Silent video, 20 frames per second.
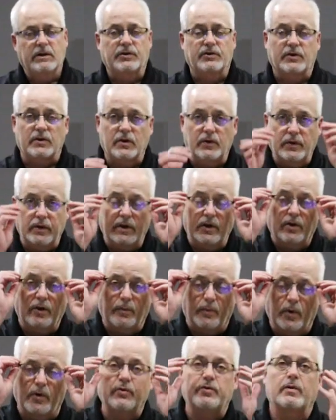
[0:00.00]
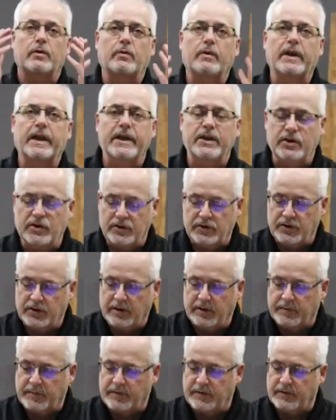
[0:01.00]
This included her personal
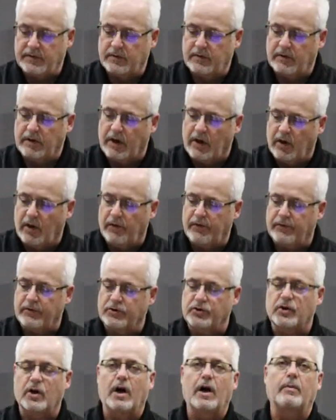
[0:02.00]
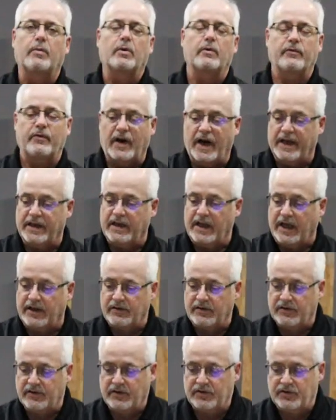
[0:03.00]
relationships, her health, her job, her
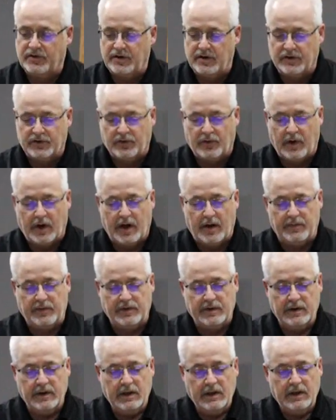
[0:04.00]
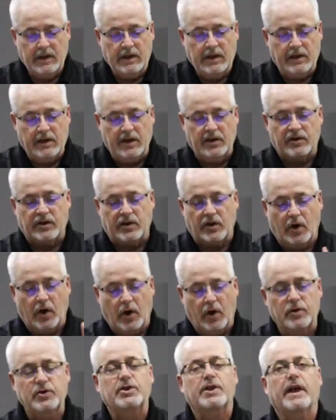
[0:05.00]
finances, as she describes. These had
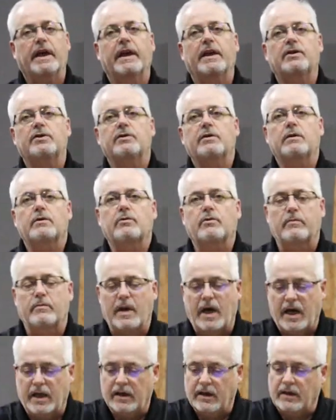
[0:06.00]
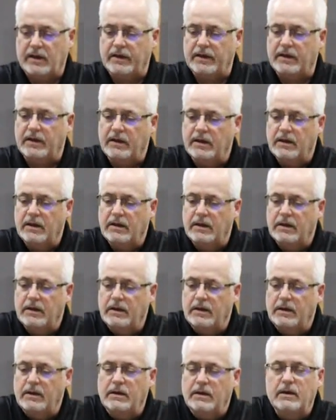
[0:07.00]
all changed dramatically
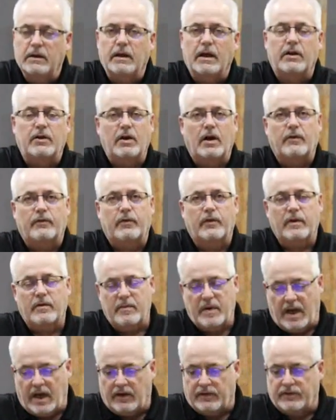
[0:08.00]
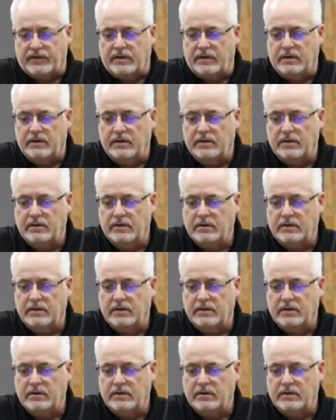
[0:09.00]
and not for the best.